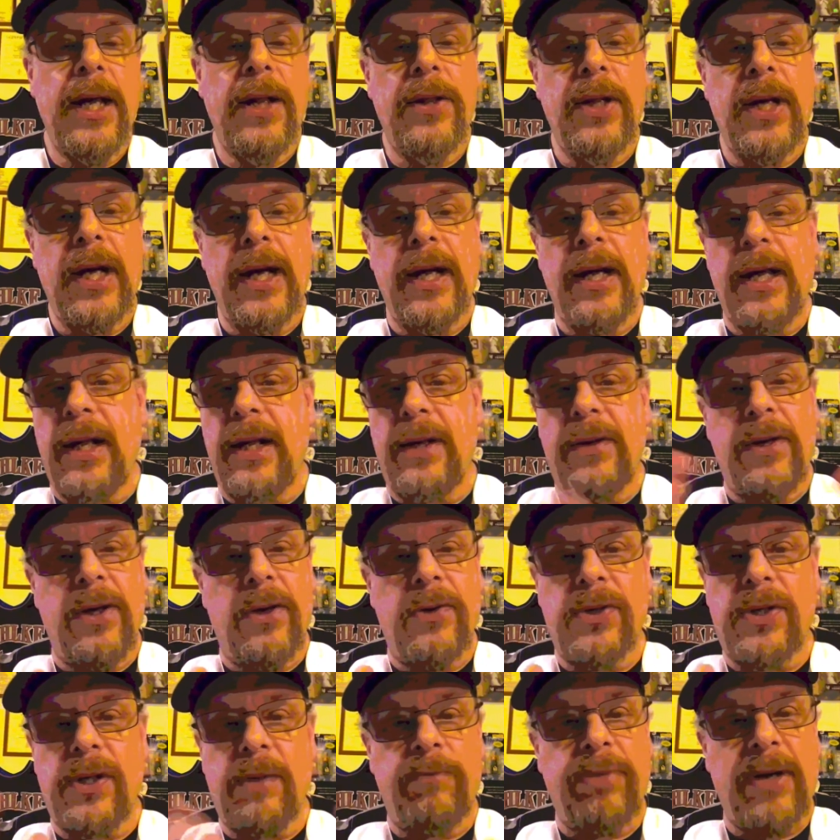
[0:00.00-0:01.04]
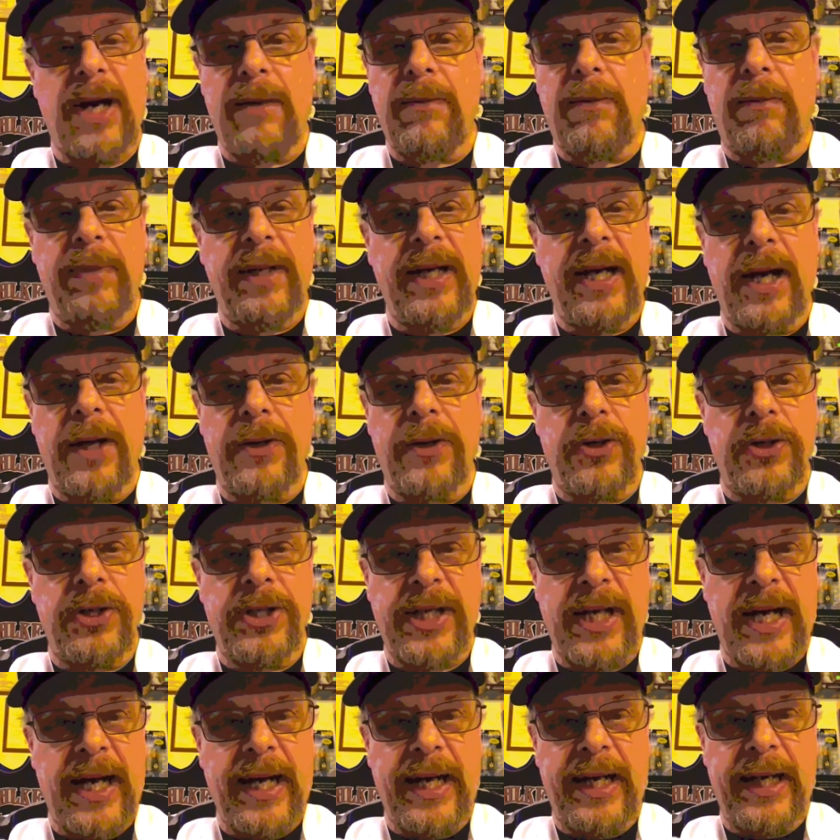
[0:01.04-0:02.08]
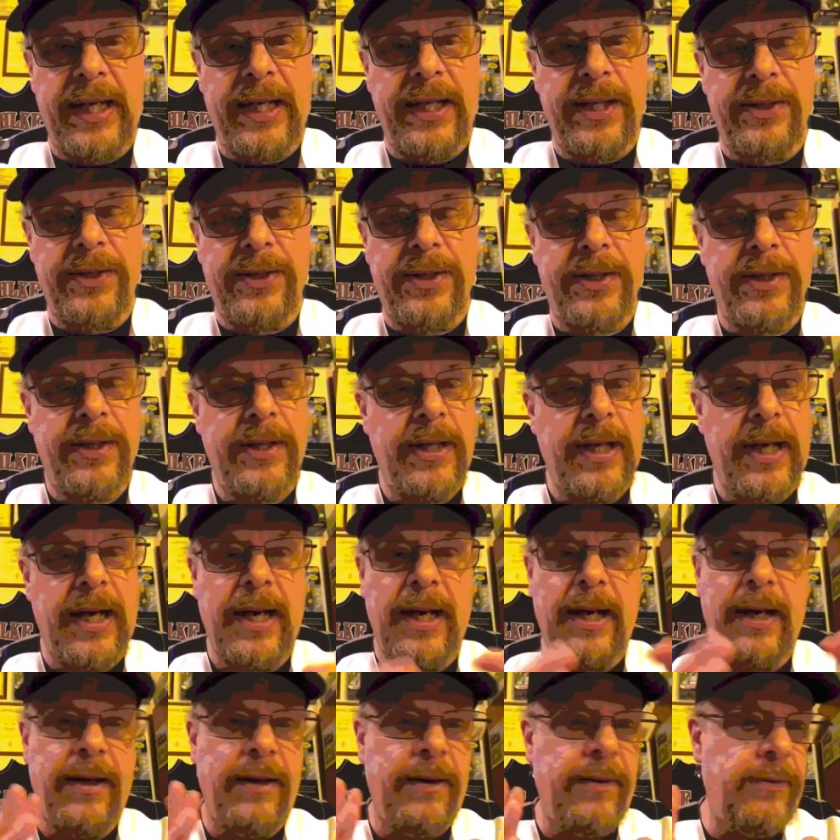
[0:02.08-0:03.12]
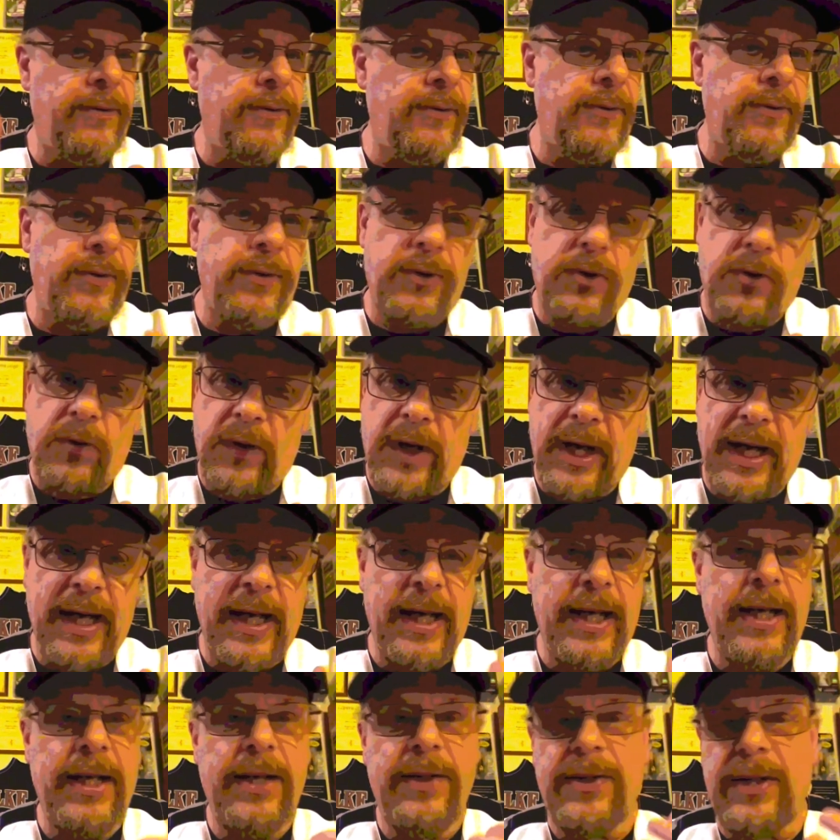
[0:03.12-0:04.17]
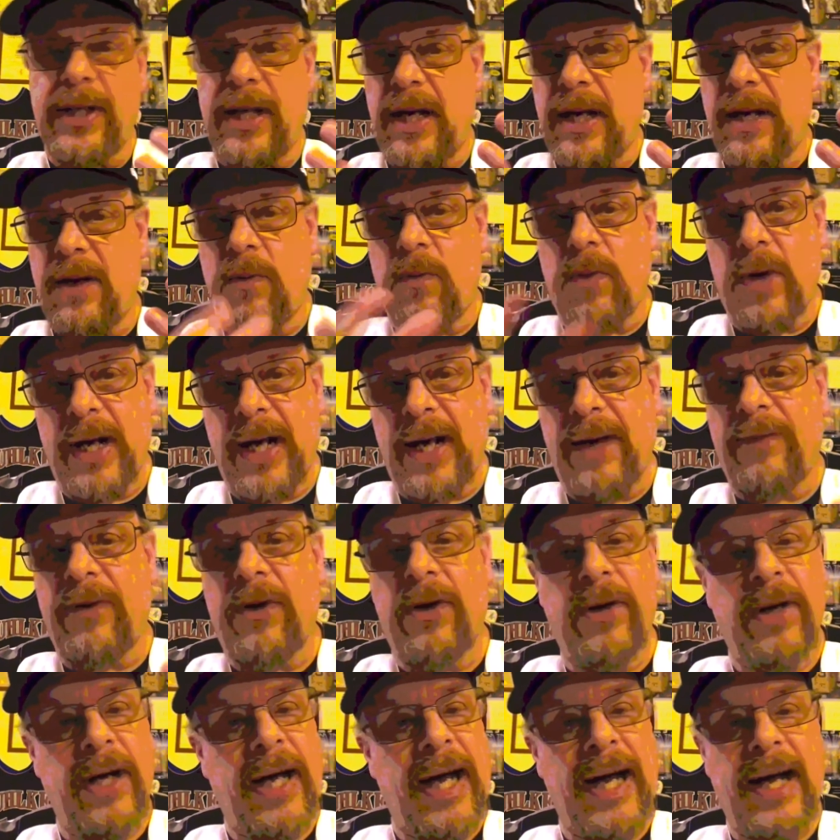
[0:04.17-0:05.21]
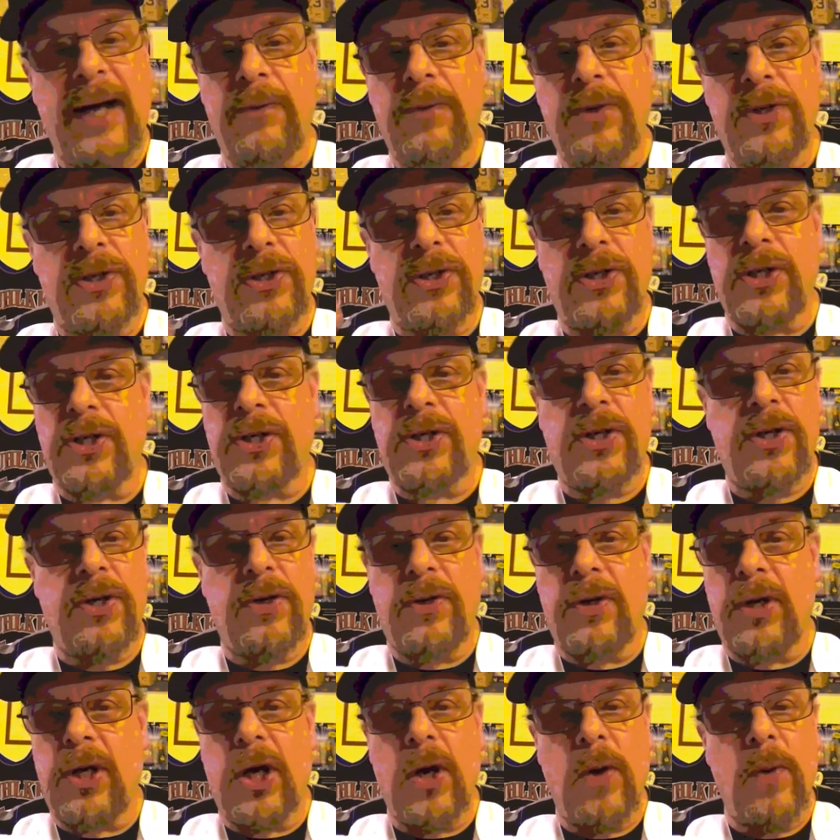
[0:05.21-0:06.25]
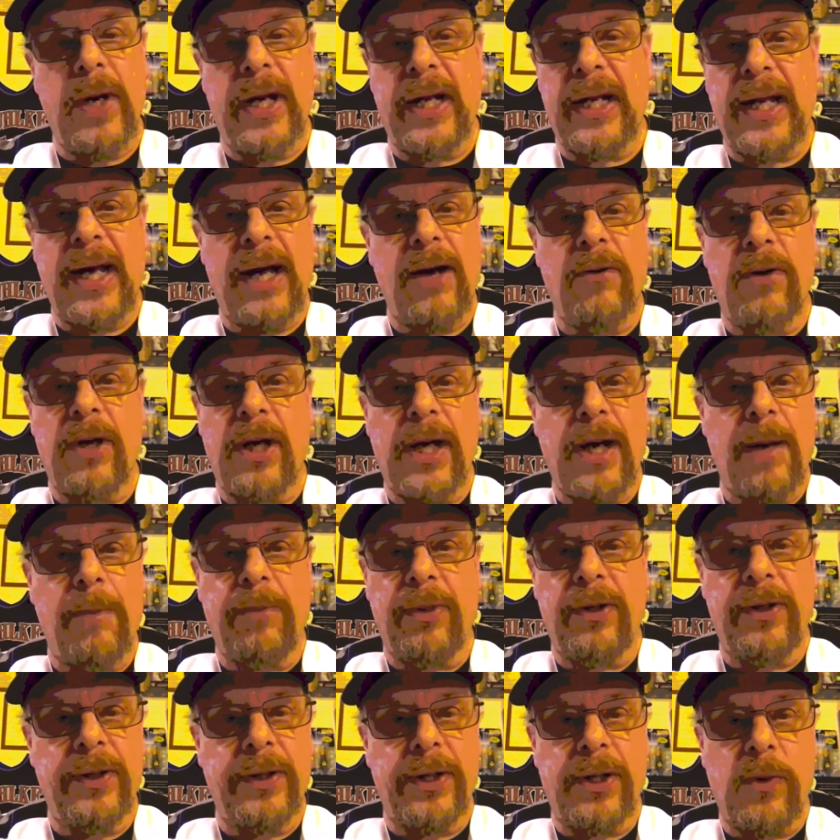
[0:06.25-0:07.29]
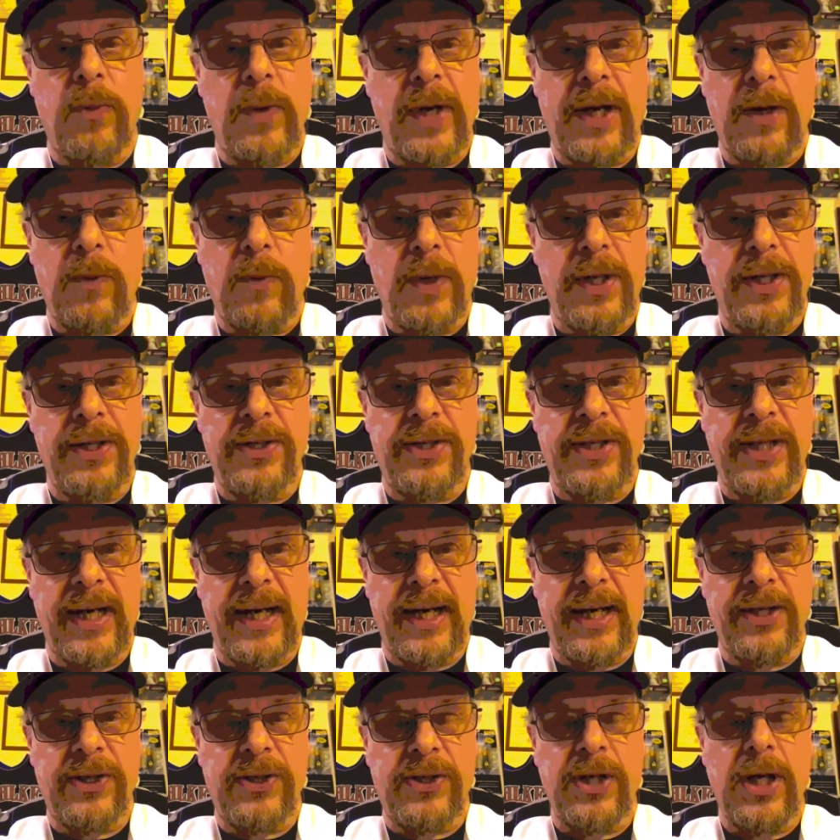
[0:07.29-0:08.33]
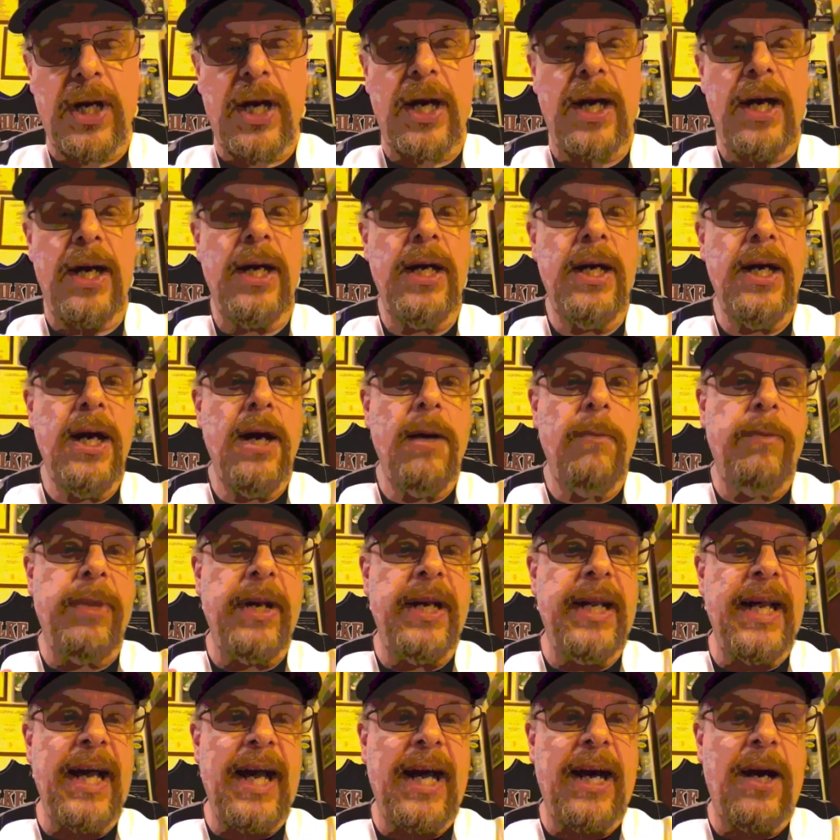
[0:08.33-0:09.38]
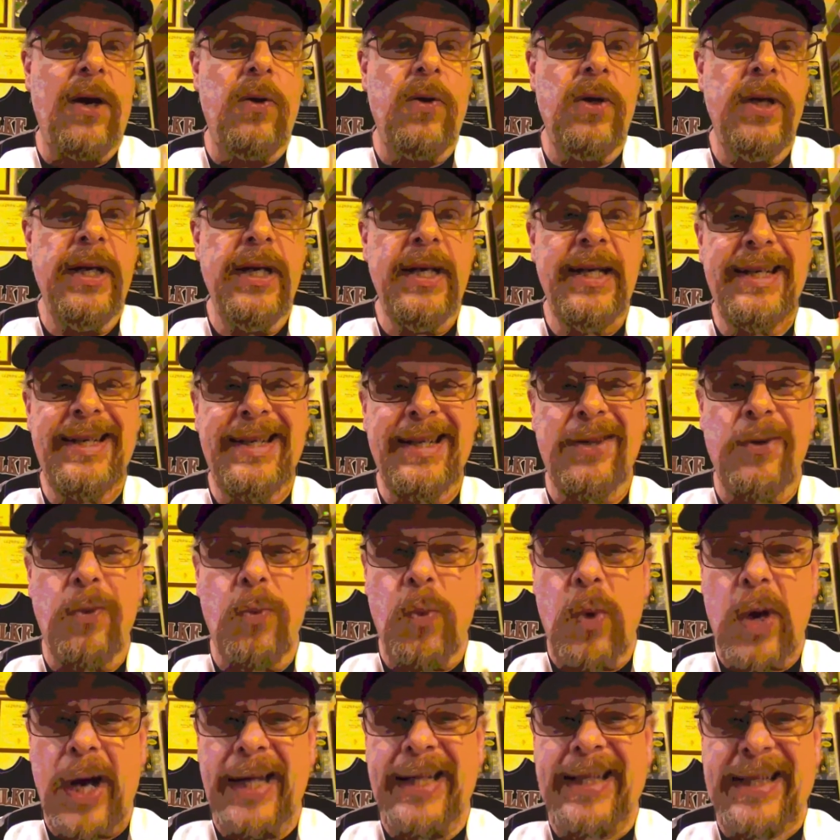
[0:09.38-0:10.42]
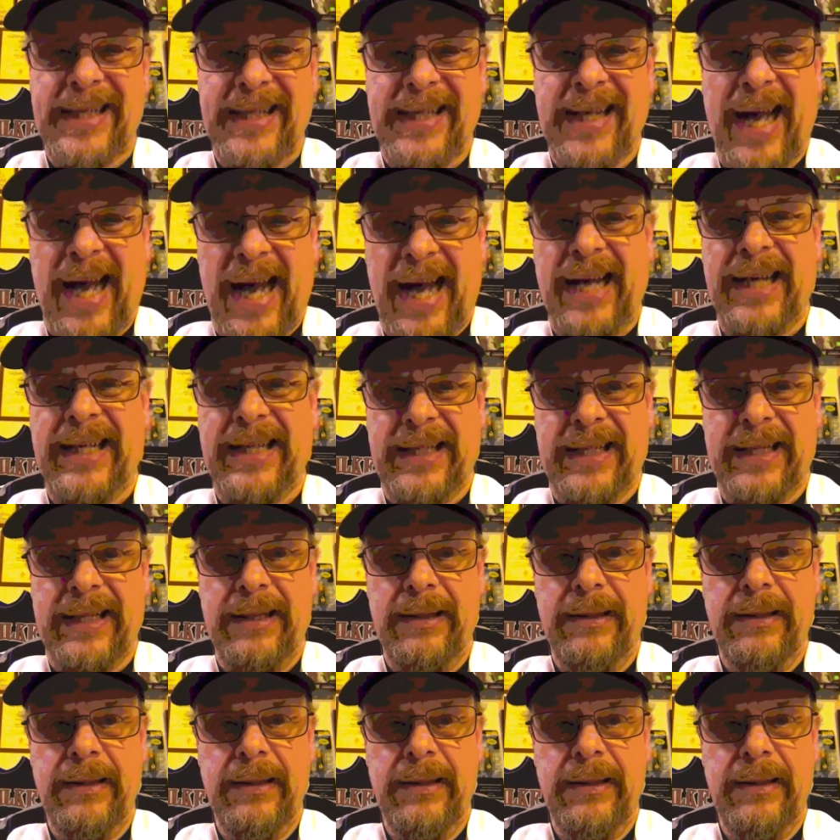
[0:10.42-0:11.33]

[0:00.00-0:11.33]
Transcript: And there's probably other signings, and trades and whatever. I was just going down a couple of the quick ones that I saw. But now to the White Sox.